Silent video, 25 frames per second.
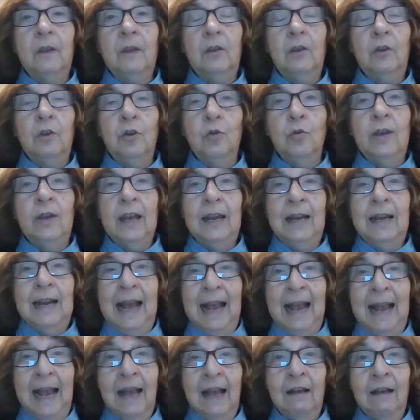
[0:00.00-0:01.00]
you can
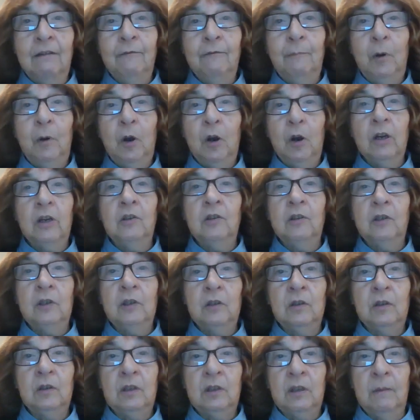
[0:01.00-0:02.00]
have
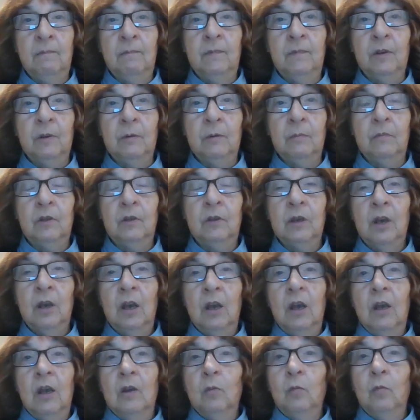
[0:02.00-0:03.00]
Parkinson's symptoms
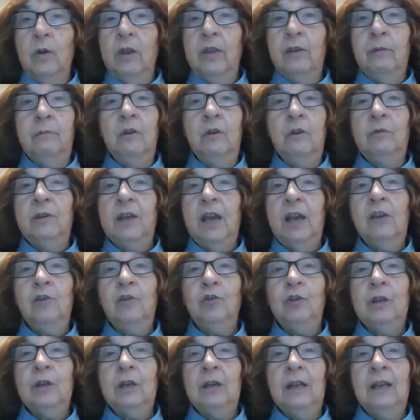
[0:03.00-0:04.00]
with a
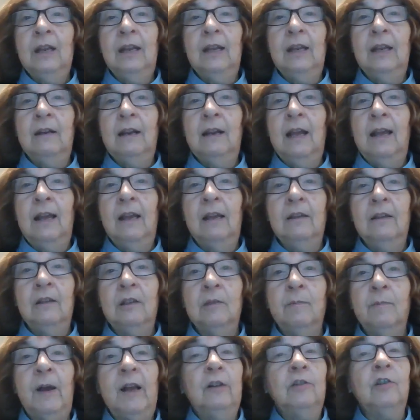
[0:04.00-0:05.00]
mutation in a
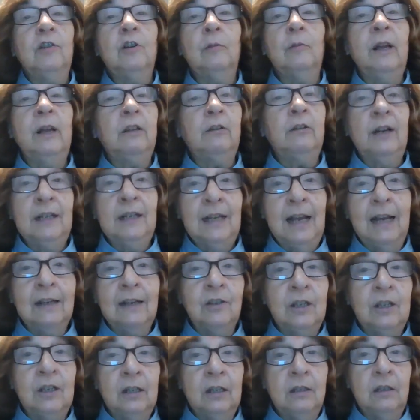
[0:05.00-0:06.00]
spinal cerebellar
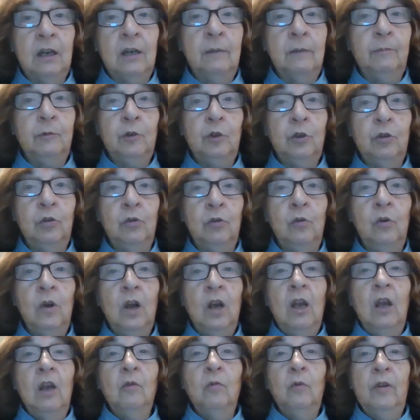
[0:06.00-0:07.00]
ataxia type 2
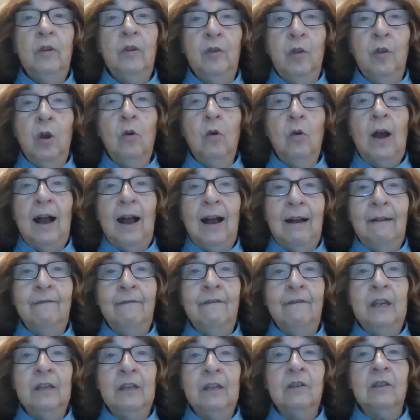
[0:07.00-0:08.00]
with no
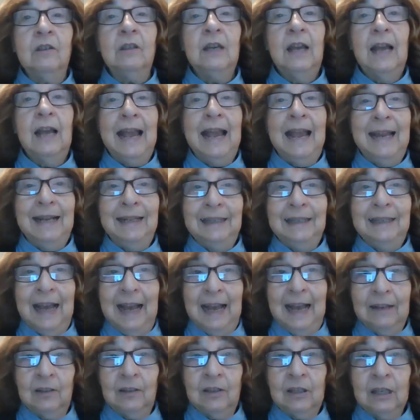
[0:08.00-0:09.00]
obvious
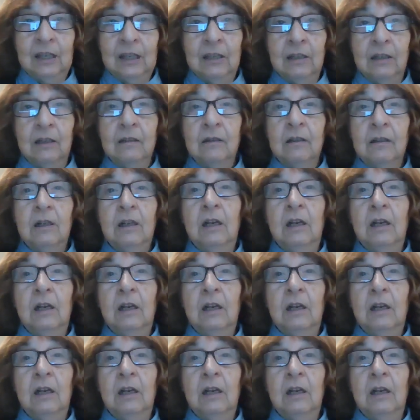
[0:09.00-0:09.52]
ataxia.